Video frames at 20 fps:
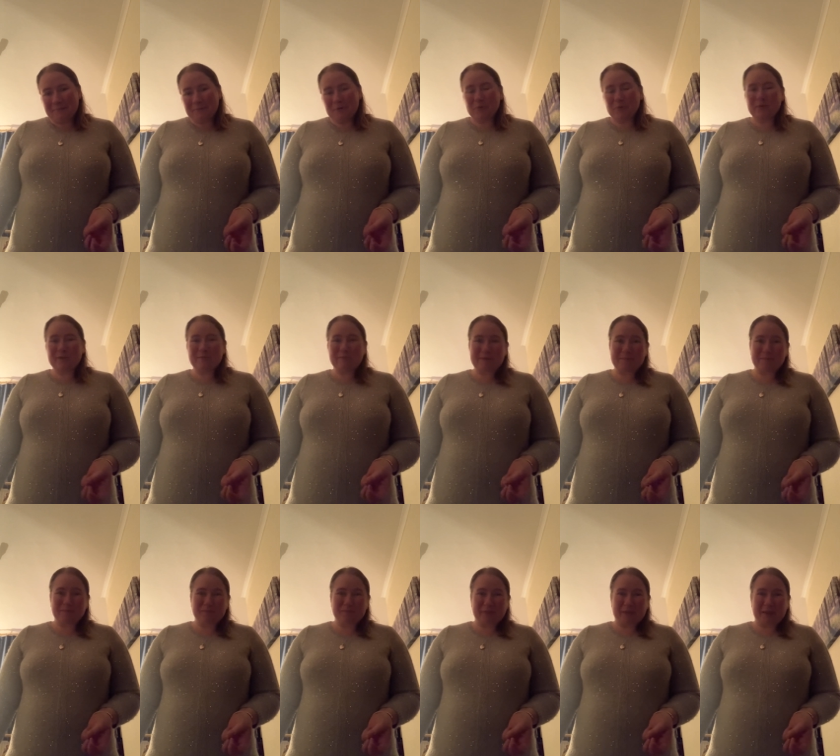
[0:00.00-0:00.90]
but with me,
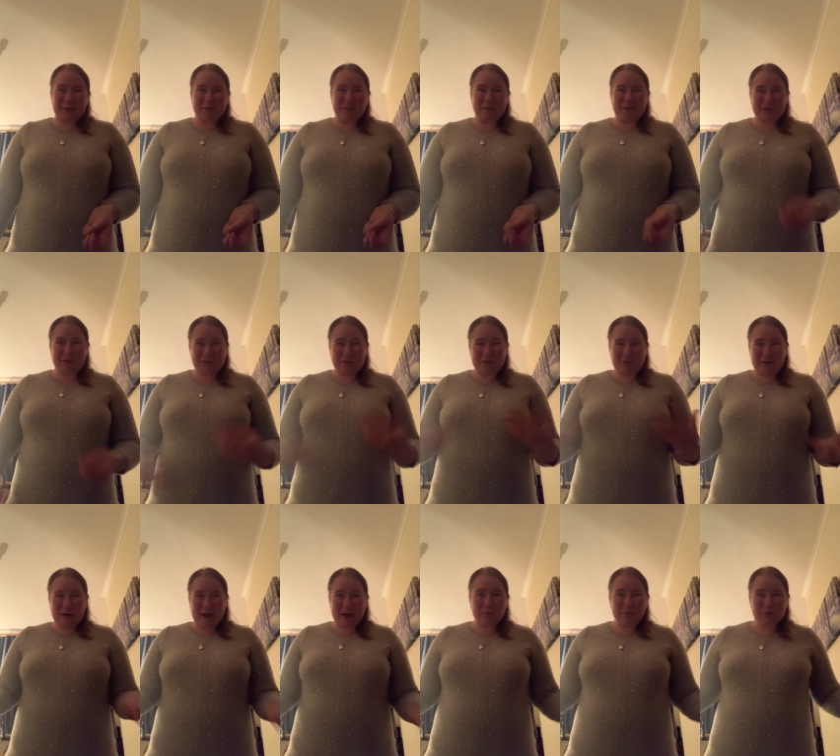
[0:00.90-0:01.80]
you know,
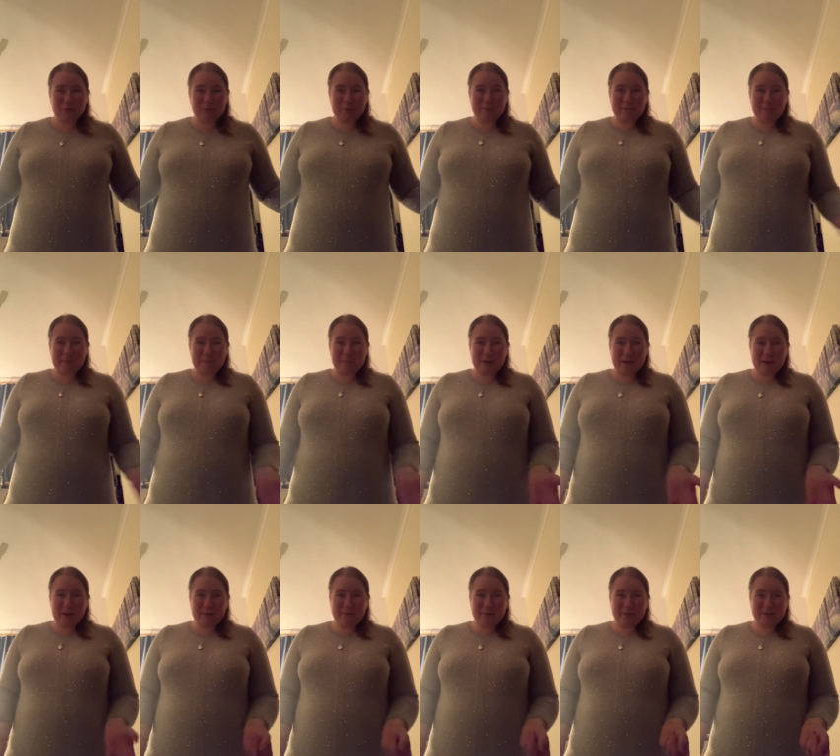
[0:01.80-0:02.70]
I was with my
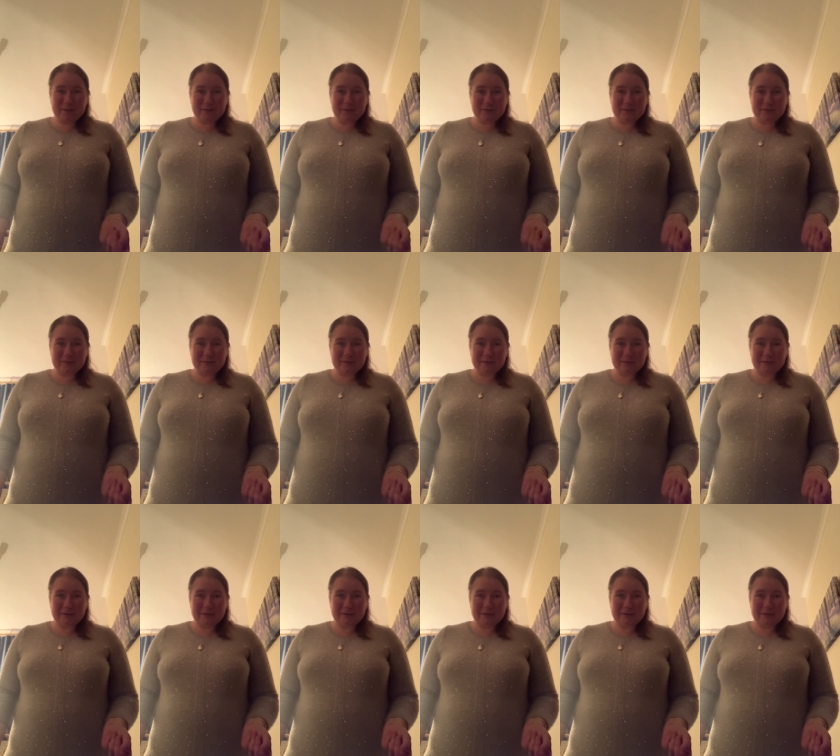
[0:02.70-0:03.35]
parents